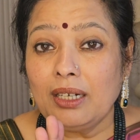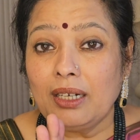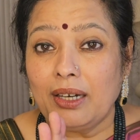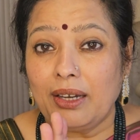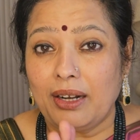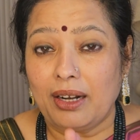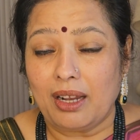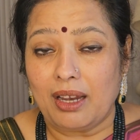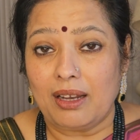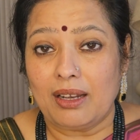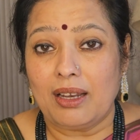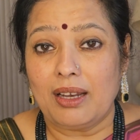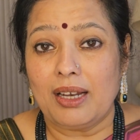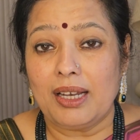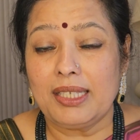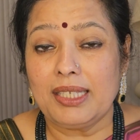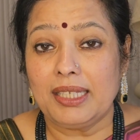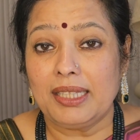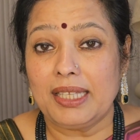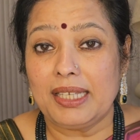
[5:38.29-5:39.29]

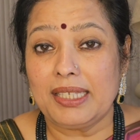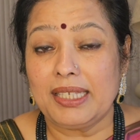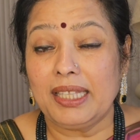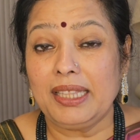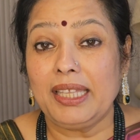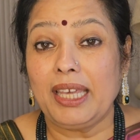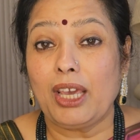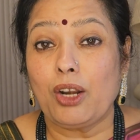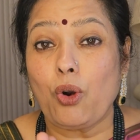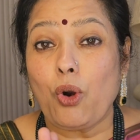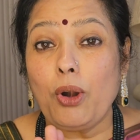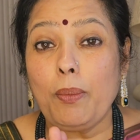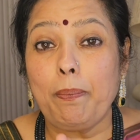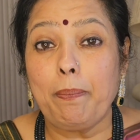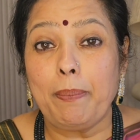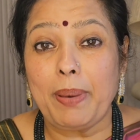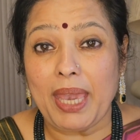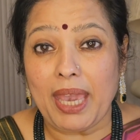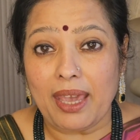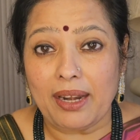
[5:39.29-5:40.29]
ragas in the sense they are all
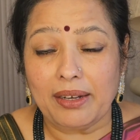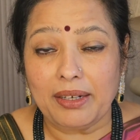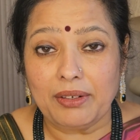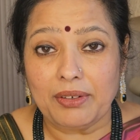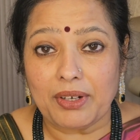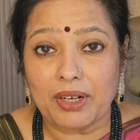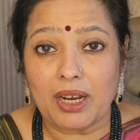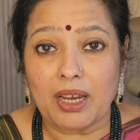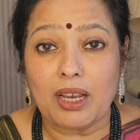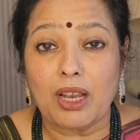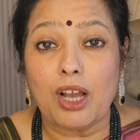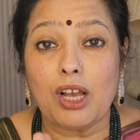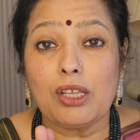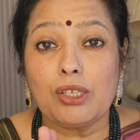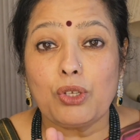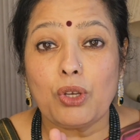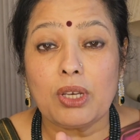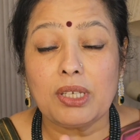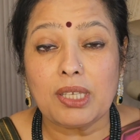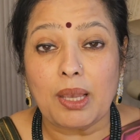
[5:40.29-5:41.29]
parent
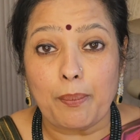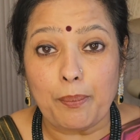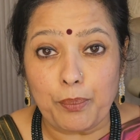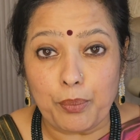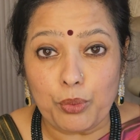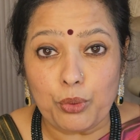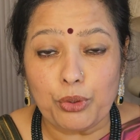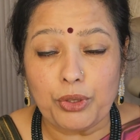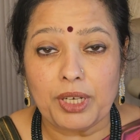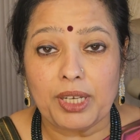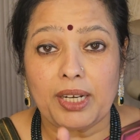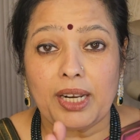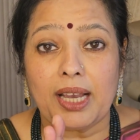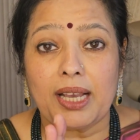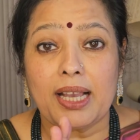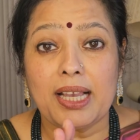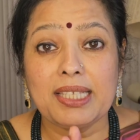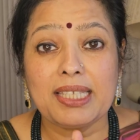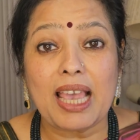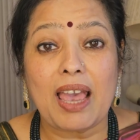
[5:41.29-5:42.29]
ragas or sampurna
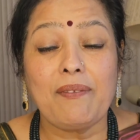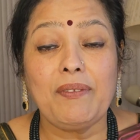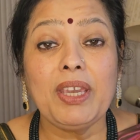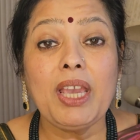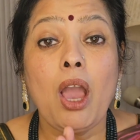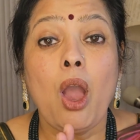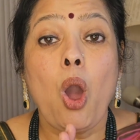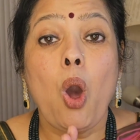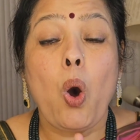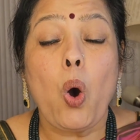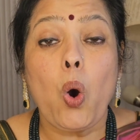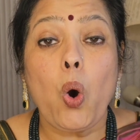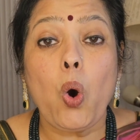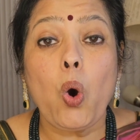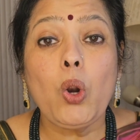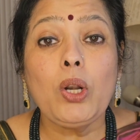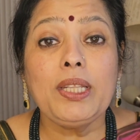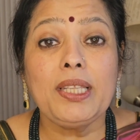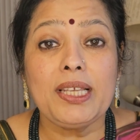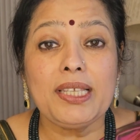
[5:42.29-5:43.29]
ragas having
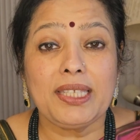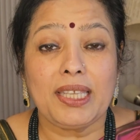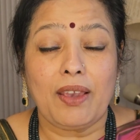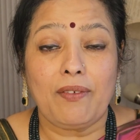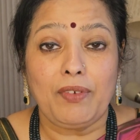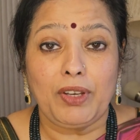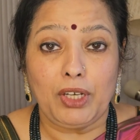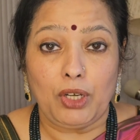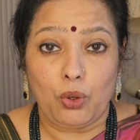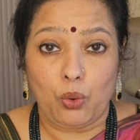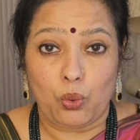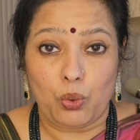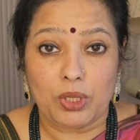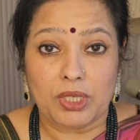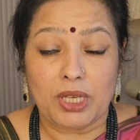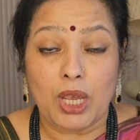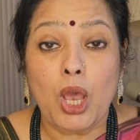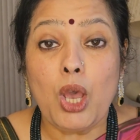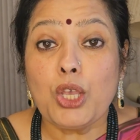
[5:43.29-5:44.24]
all the 7 notes.